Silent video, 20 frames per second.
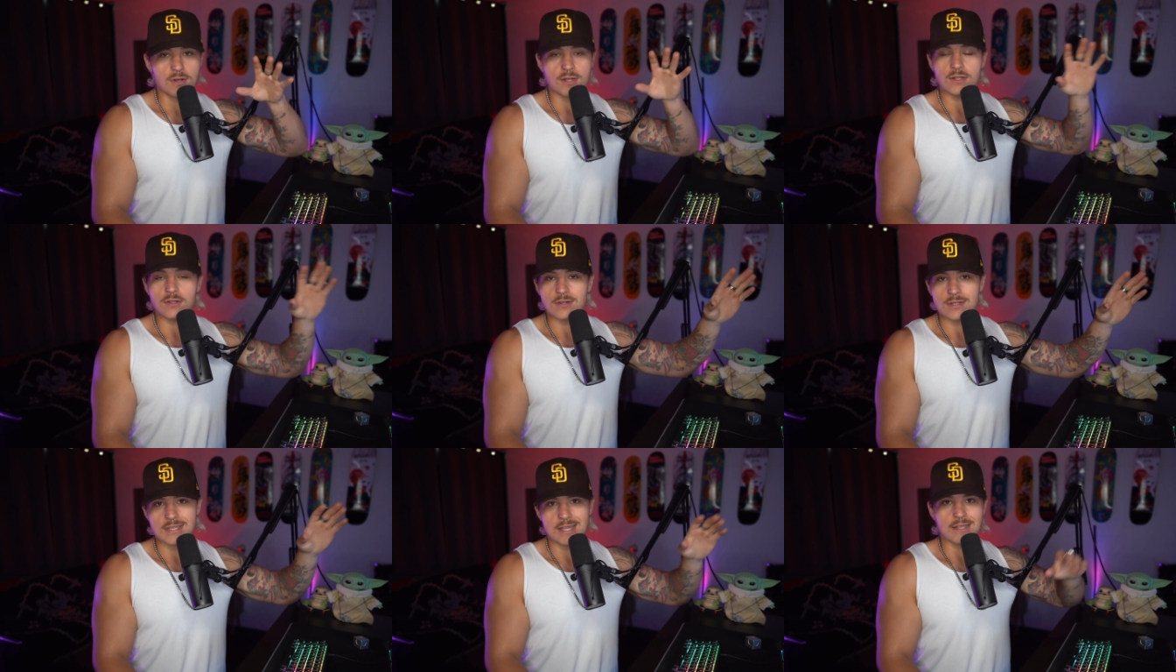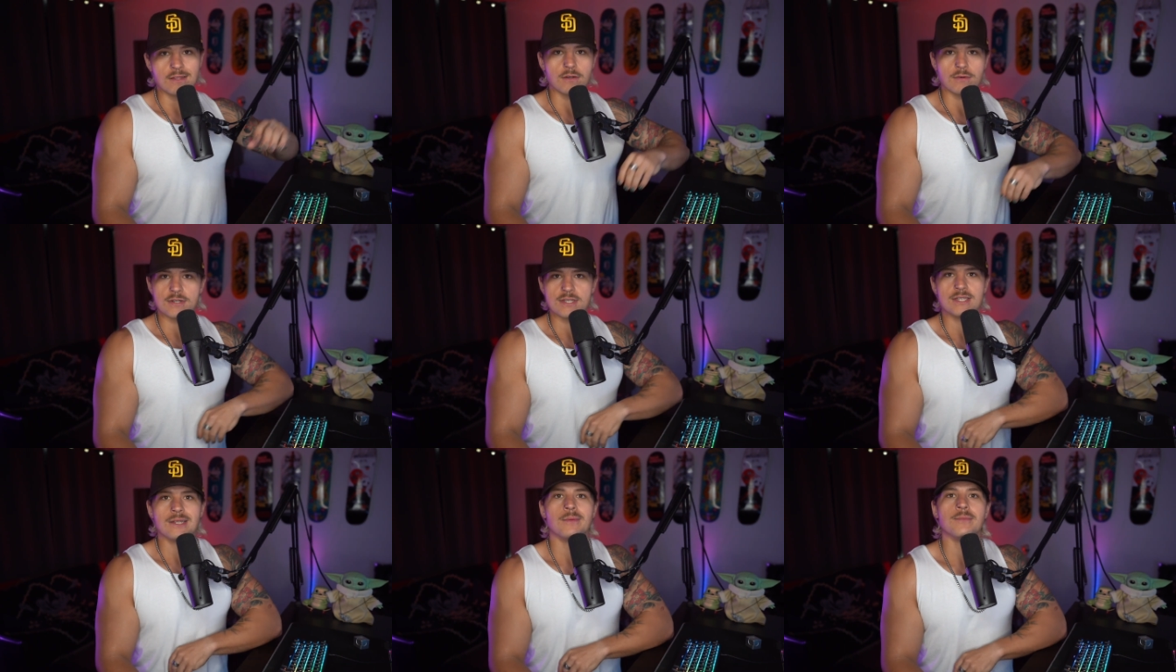It looks like there
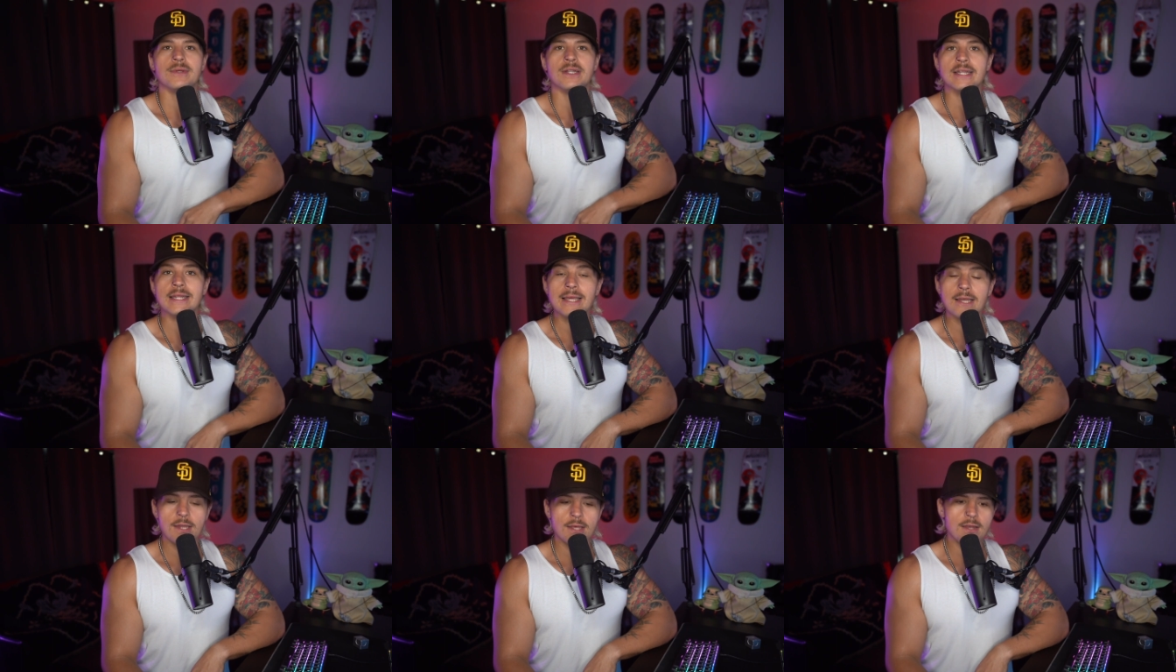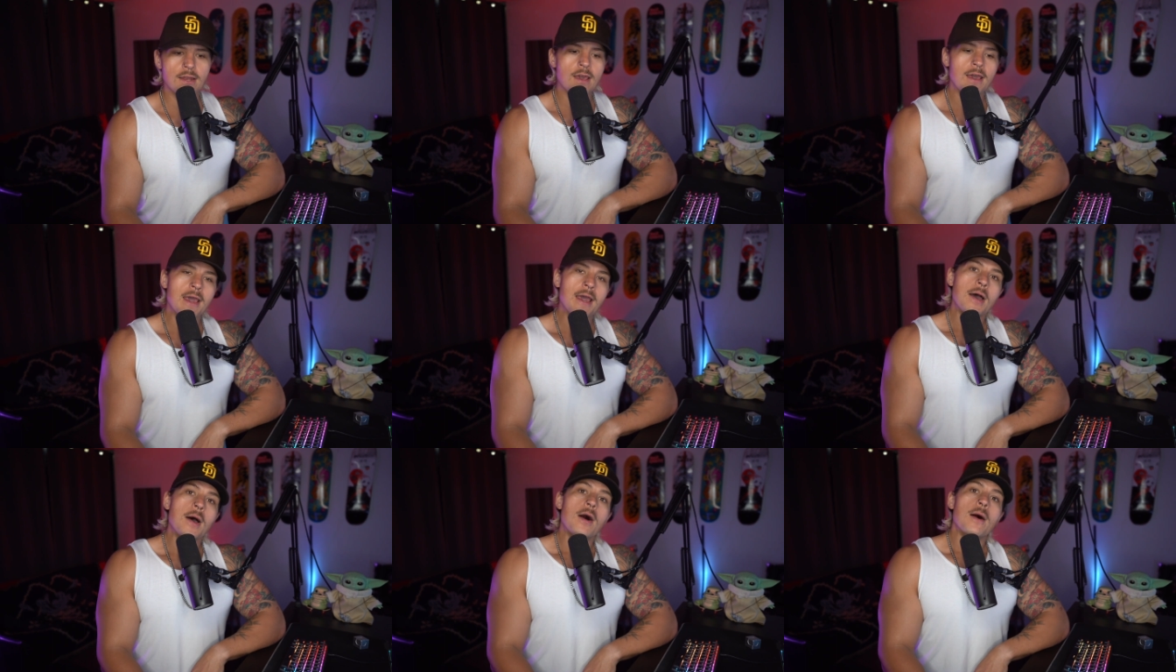were some deleted,
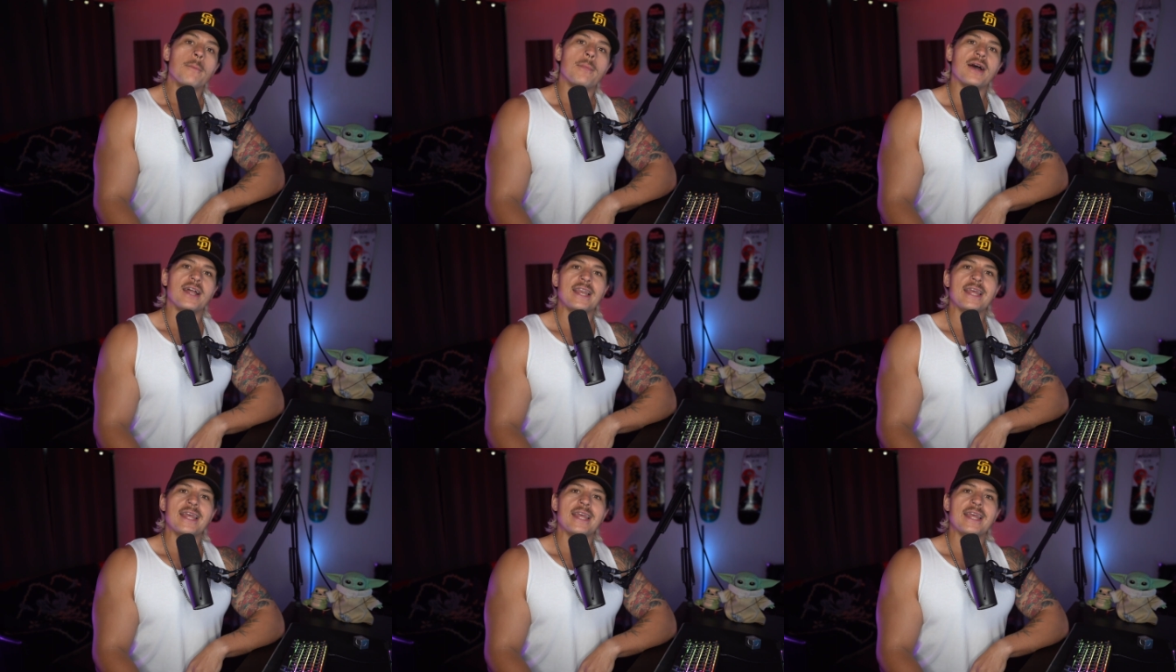but